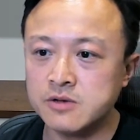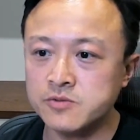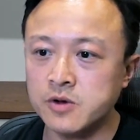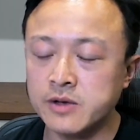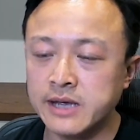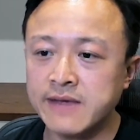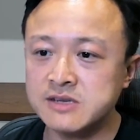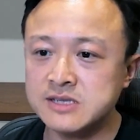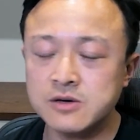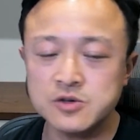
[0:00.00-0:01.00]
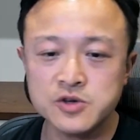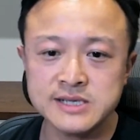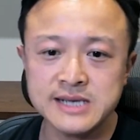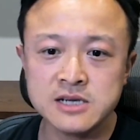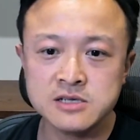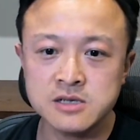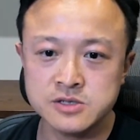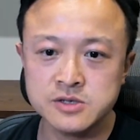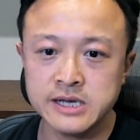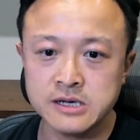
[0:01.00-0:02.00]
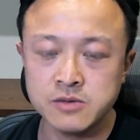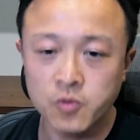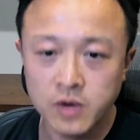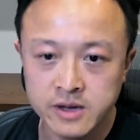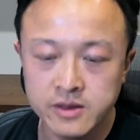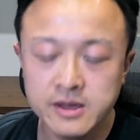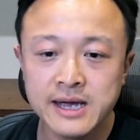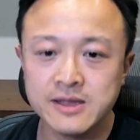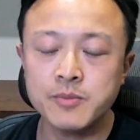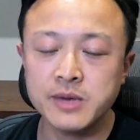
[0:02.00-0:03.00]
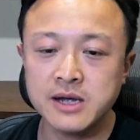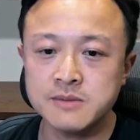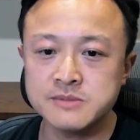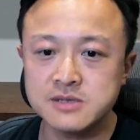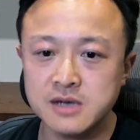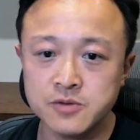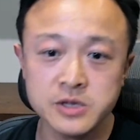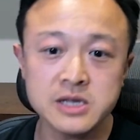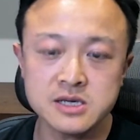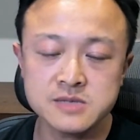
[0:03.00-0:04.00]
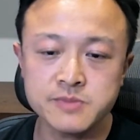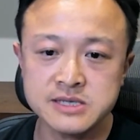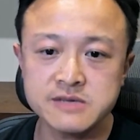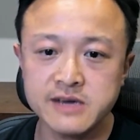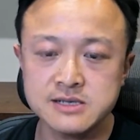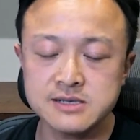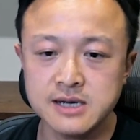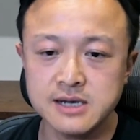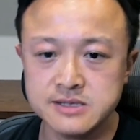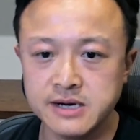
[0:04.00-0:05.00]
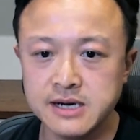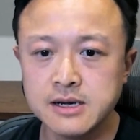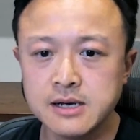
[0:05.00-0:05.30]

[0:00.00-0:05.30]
rolling every single transaction onto layer 1, and that becomes a really expensive exercise, right?